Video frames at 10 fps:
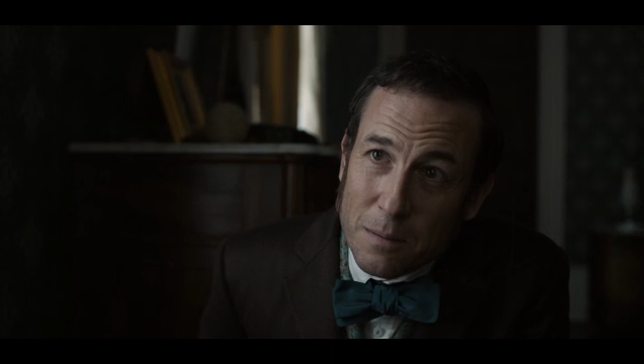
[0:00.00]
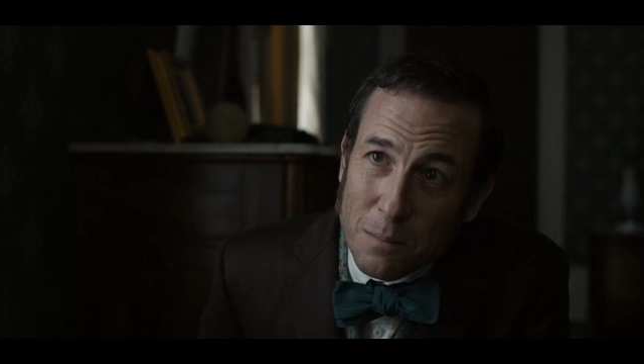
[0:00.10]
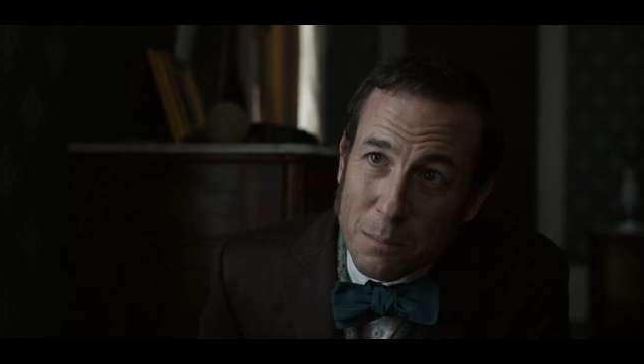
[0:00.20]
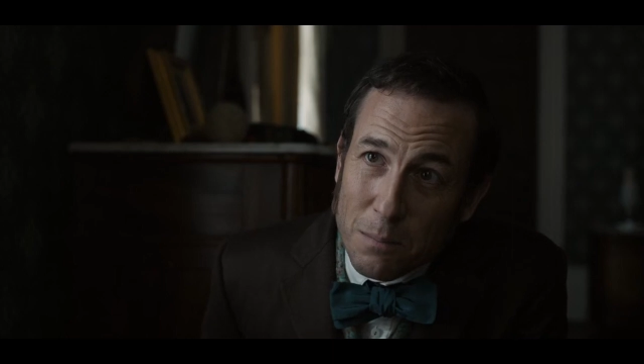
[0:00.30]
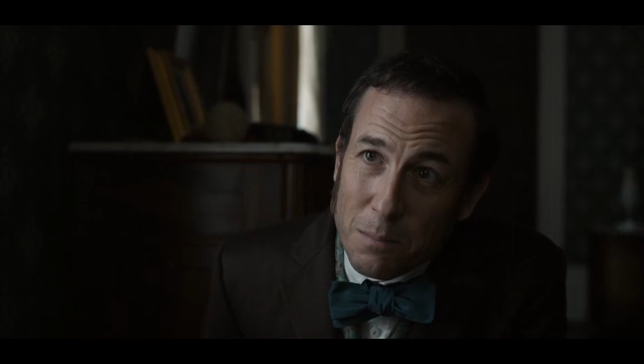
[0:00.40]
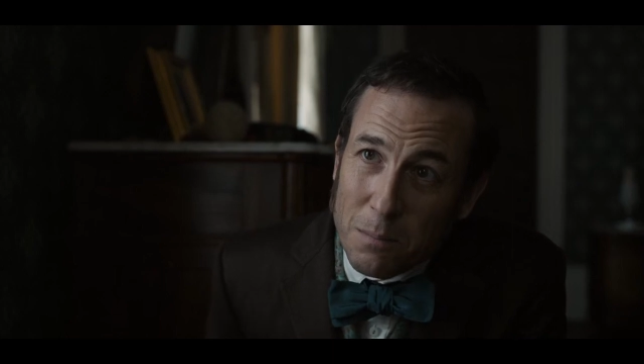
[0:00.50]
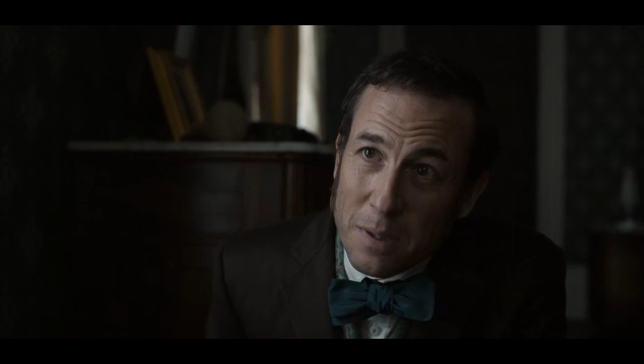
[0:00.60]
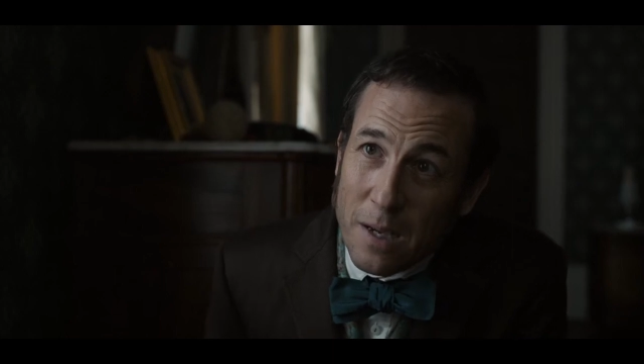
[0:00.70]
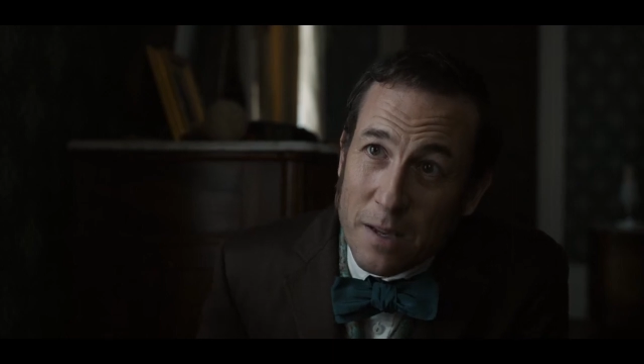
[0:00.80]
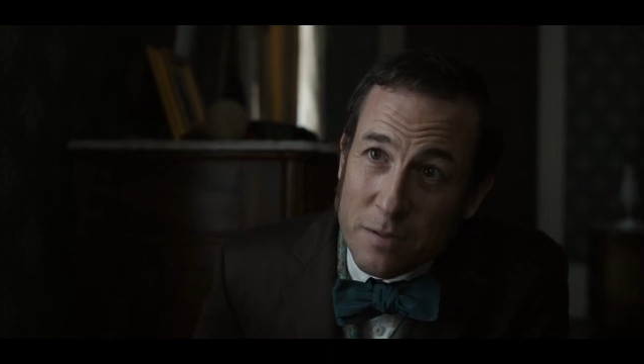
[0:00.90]
When it
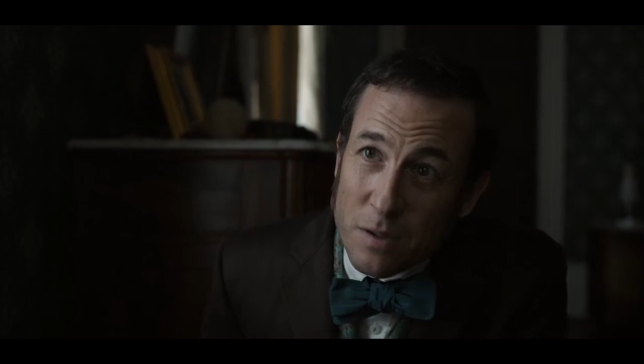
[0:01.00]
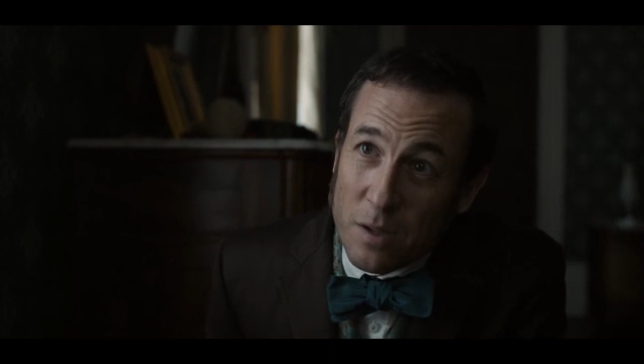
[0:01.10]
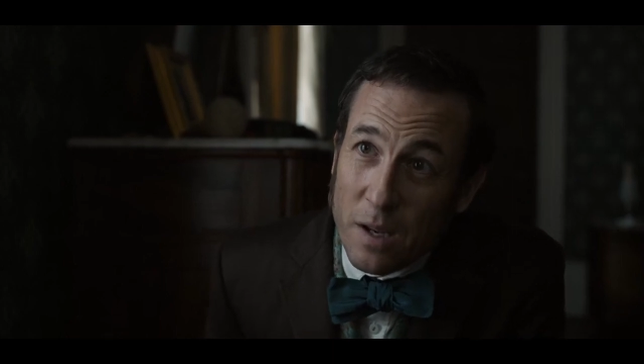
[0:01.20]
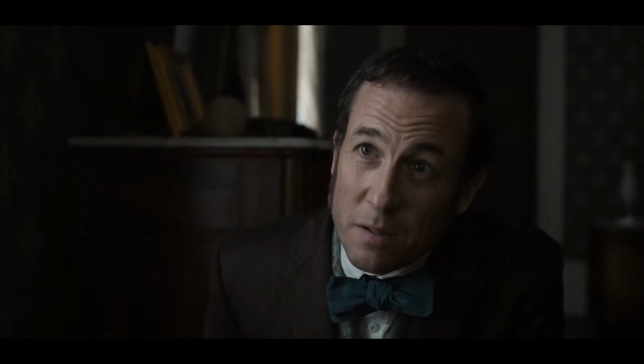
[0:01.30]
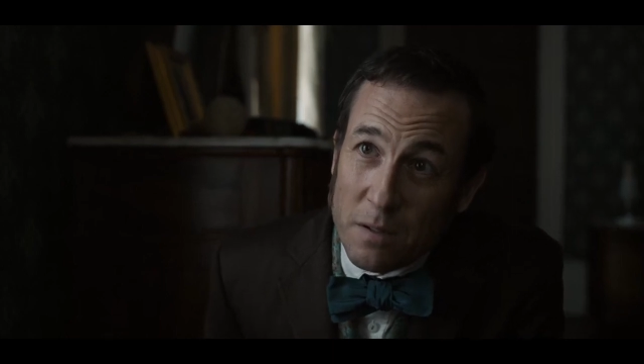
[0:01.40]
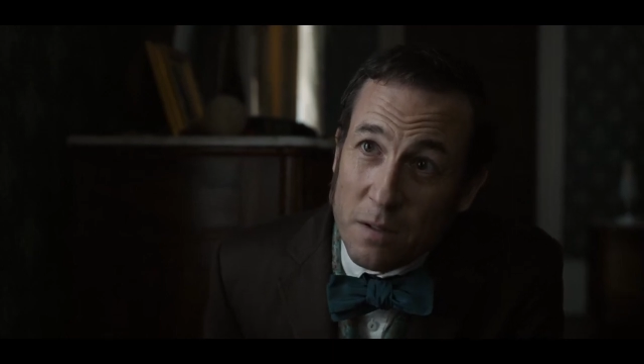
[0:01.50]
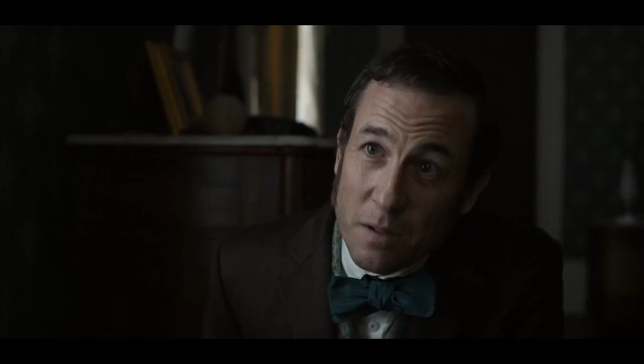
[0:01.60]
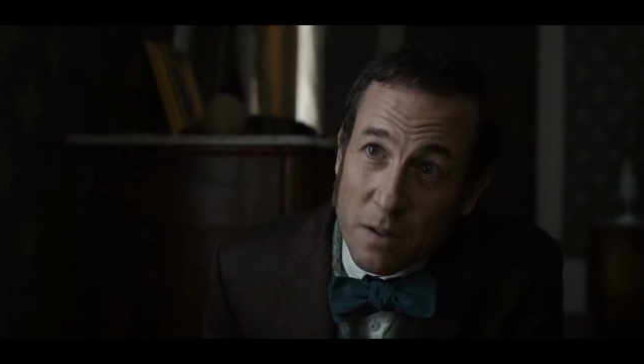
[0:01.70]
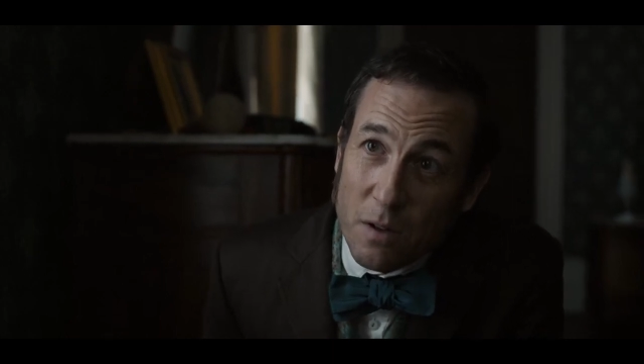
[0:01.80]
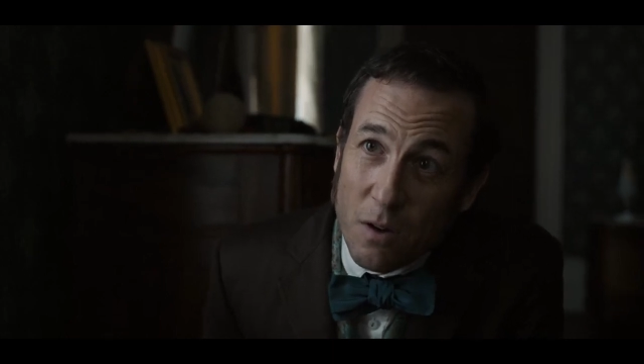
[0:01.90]
became clear that they were
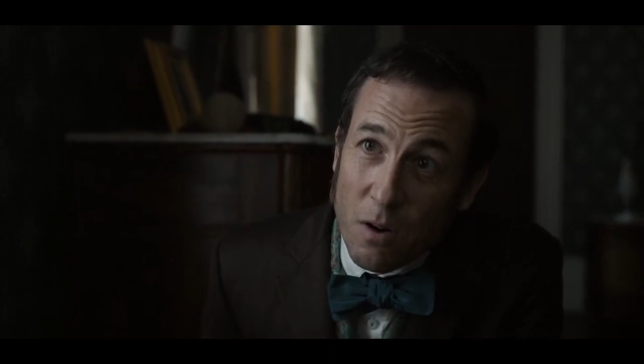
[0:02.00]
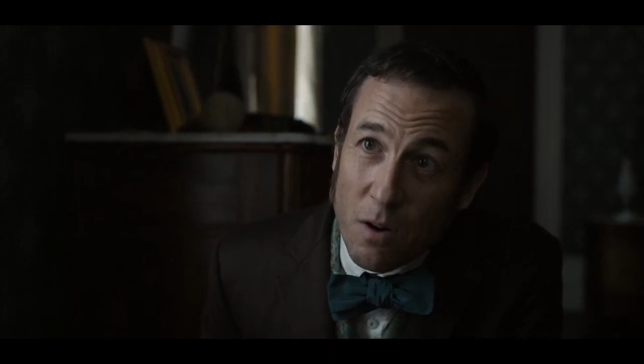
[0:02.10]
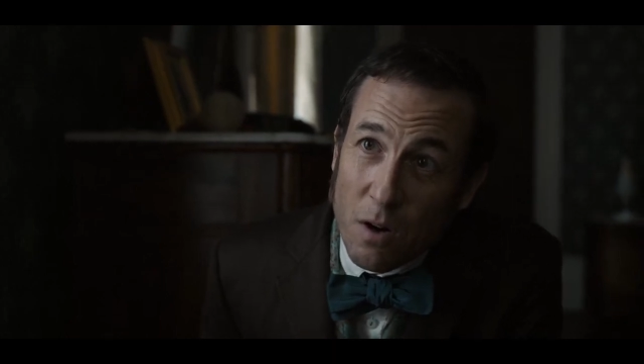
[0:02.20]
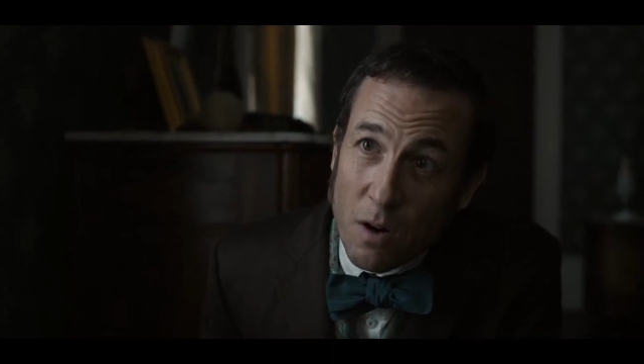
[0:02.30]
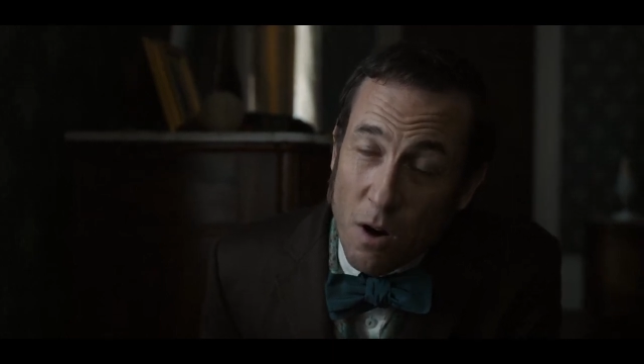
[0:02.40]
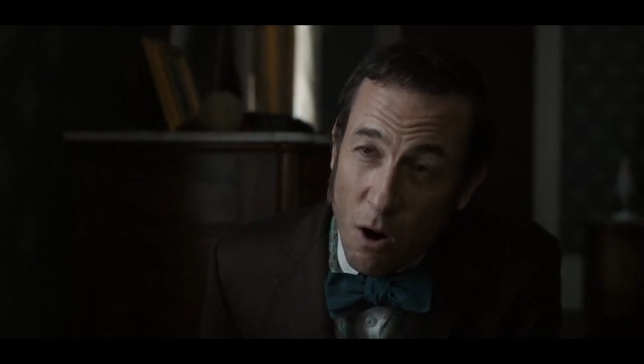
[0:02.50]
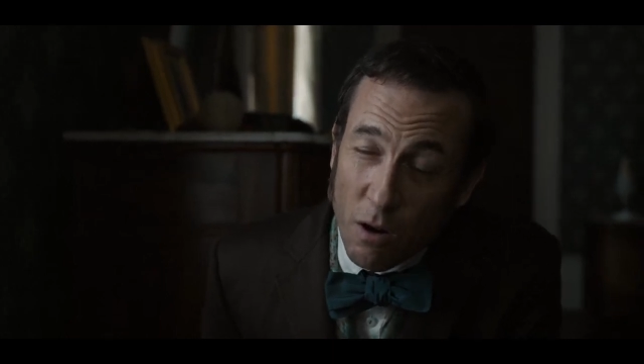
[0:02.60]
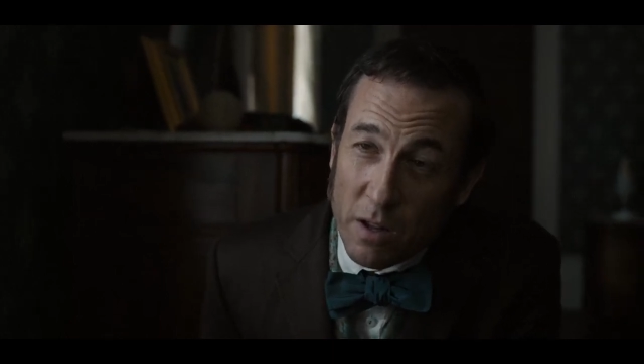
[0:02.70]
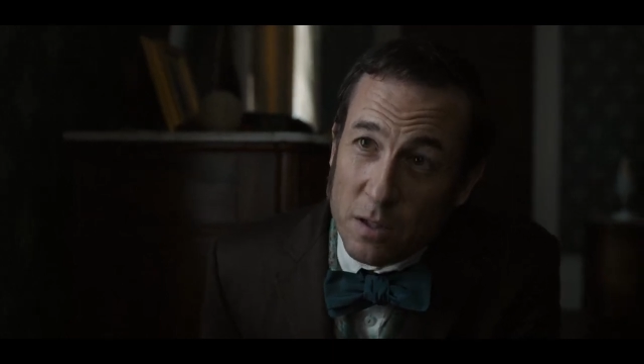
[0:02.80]
lying, Powell and